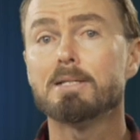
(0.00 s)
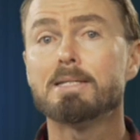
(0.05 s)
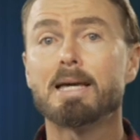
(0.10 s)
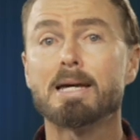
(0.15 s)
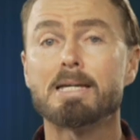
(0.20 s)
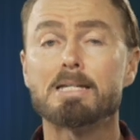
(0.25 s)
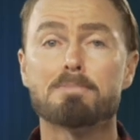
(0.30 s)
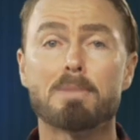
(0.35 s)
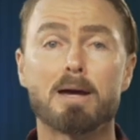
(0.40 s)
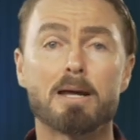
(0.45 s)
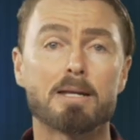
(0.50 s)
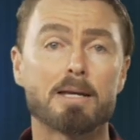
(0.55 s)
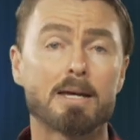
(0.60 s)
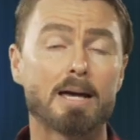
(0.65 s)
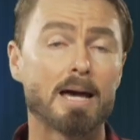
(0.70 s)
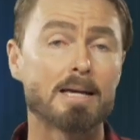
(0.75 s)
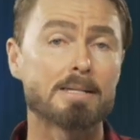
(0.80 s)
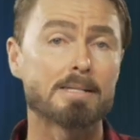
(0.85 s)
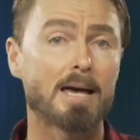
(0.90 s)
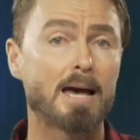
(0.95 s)
Tasmania
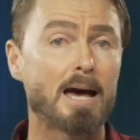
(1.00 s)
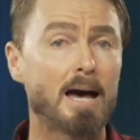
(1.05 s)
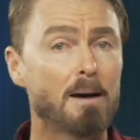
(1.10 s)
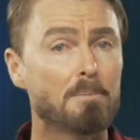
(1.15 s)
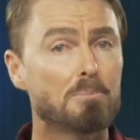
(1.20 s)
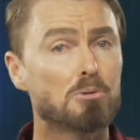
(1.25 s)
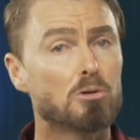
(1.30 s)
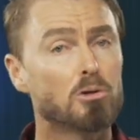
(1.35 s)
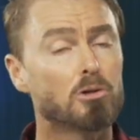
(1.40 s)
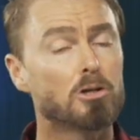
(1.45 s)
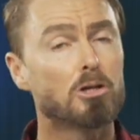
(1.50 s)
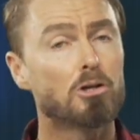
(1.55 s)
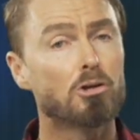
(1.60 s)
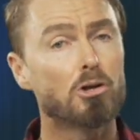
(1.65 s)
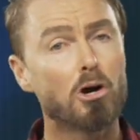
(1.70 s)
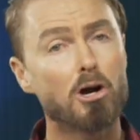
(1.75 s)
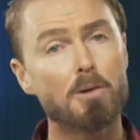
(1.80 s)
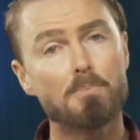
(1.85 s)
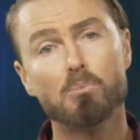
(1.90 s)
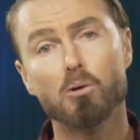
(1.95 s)
has absolutely
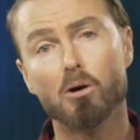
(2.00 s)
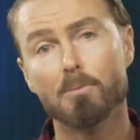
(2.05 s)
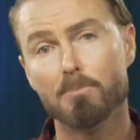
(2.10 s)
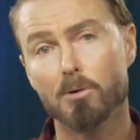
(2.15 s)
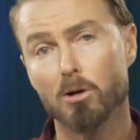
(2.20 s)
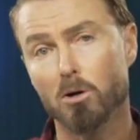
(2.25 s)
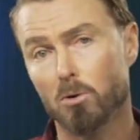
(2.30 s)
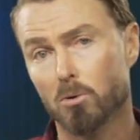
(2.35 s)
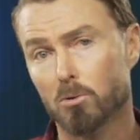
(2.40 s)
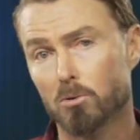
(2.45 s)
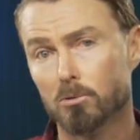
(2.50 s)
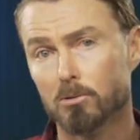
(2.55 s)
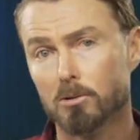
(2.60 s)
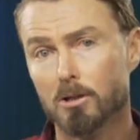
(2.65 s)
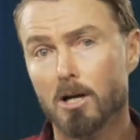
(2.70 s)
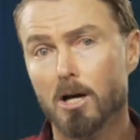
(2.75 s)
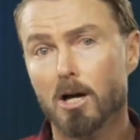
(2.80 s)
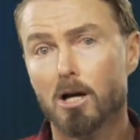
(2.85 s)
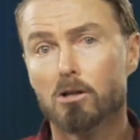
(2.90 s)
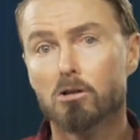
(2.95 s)
no problem at all
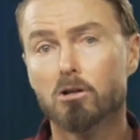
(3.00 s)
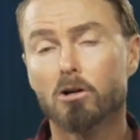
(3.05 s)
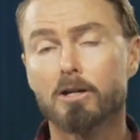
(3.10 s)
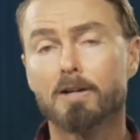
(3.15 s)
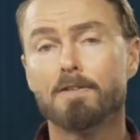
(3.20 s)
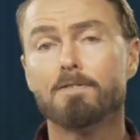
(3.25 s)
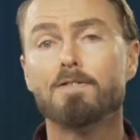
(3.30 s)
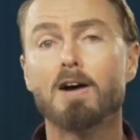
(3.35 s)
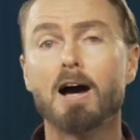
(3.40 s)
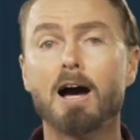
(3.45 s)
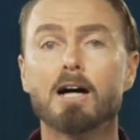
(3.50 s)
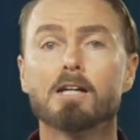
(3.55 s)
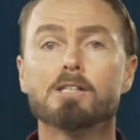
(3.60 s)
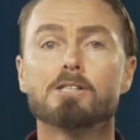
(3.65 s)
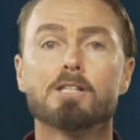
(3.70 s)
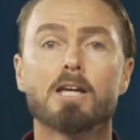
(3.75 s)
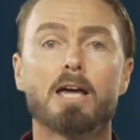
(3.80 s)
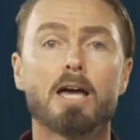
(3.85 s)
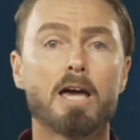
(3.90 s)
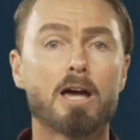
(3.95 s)
logging
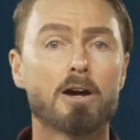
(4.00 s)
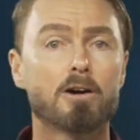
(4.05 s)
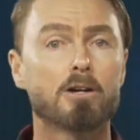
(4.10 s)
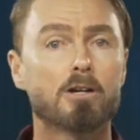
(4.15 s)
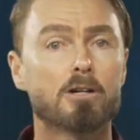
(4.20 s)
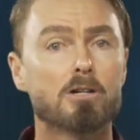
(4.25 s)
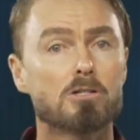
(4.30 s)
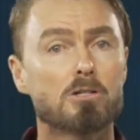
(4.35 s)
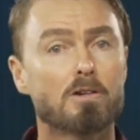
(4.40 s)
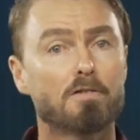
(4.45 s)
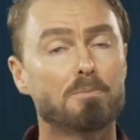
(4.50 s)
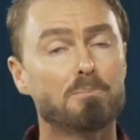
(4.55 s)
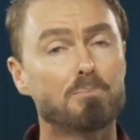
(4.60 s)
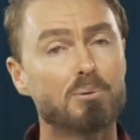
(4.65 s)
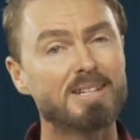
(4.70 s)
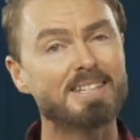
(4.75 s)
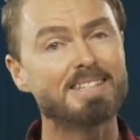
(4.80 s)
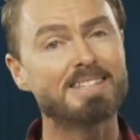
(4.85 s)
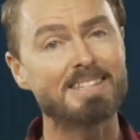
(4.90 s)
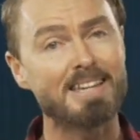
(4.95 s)
vast areas of
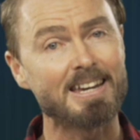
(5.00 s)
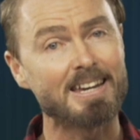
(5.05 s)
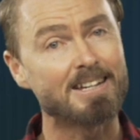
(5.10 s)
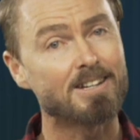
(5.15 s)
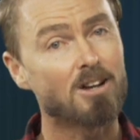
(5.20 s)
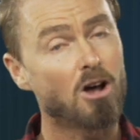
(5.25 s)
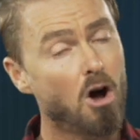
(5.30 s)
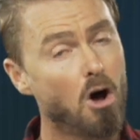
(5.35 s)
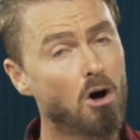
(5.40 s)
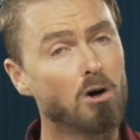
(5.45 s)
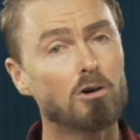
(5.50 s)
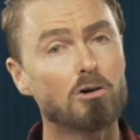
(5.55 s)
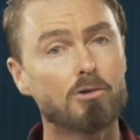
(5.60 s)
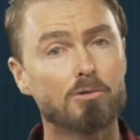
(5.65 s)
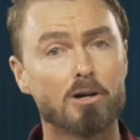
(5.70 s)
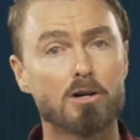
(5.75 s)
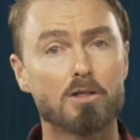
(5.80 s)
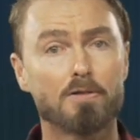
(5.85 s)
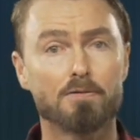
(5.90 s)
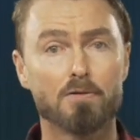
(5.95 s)
pristine old
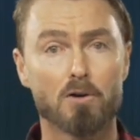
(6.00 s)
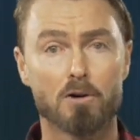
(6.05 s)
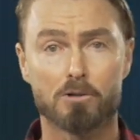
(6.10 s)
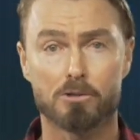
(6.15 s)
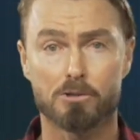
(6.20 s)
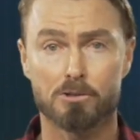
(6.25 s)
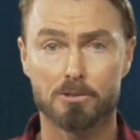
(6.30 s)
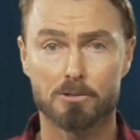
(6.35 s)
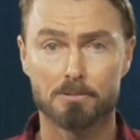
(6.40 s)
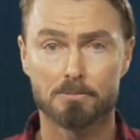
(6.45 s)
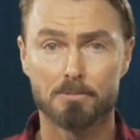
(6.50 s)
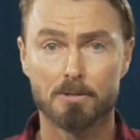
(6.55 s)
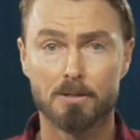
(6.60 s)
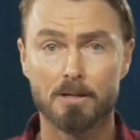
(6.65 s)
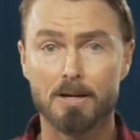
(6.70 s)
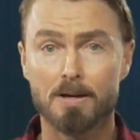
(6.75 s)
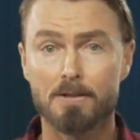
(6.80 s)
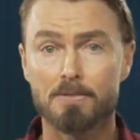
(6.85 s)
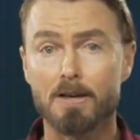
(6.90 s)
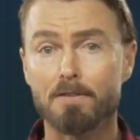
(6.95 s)
growth forest.
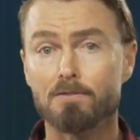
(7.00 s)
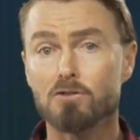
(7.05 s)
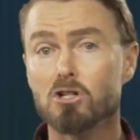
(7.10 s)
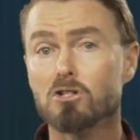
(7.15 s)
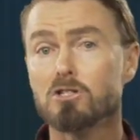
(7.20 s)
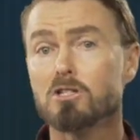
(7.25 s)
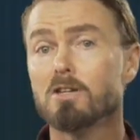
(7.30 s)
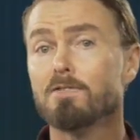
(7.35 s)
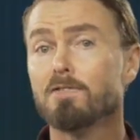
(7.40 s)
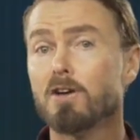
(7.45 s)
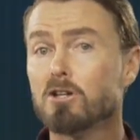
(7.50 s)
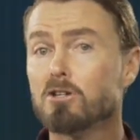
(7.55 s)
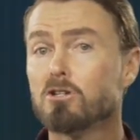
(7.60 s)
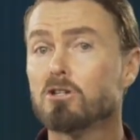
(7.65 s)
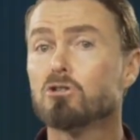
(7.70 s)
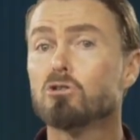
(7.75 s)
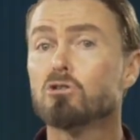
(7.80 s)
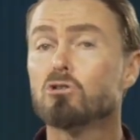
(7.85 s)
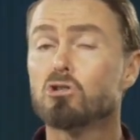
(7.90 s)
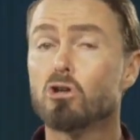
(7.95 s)
They've just invented a
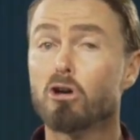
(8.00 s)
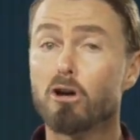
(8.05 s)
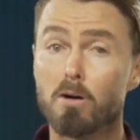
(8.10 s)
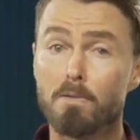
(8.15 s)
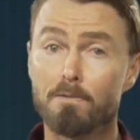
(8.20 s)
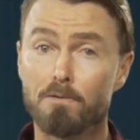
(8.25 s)
new term